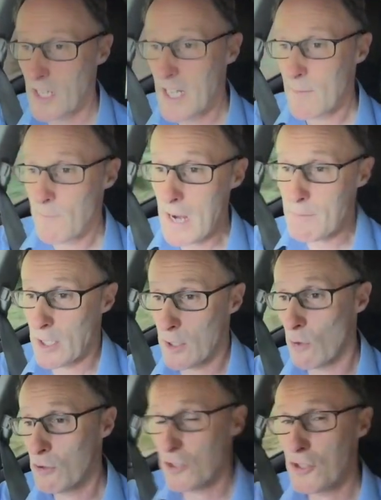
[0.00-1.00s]
It might be
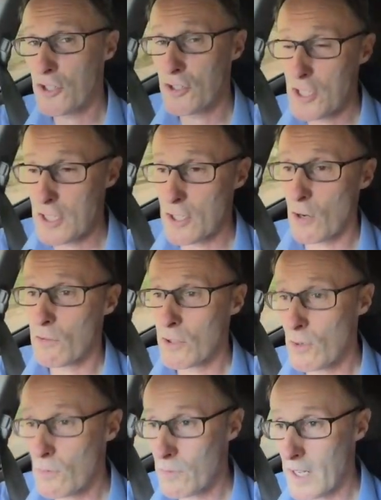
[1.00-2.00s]
close because you, you don't
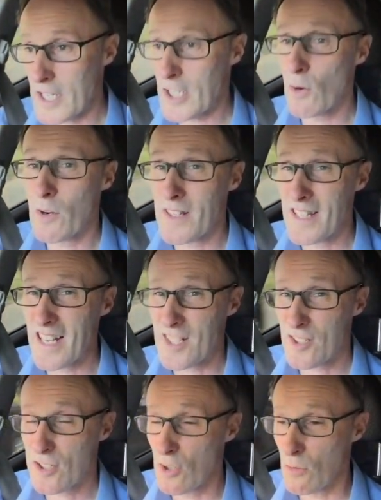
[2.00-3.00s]
know that you're going that
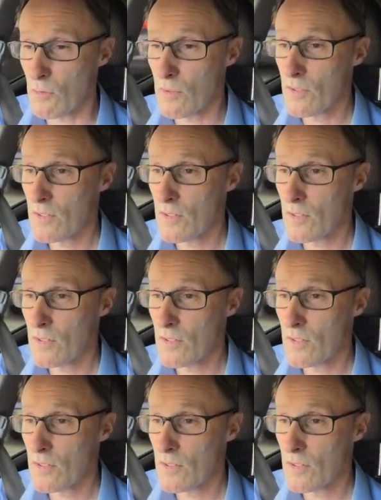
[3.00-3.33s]
slow.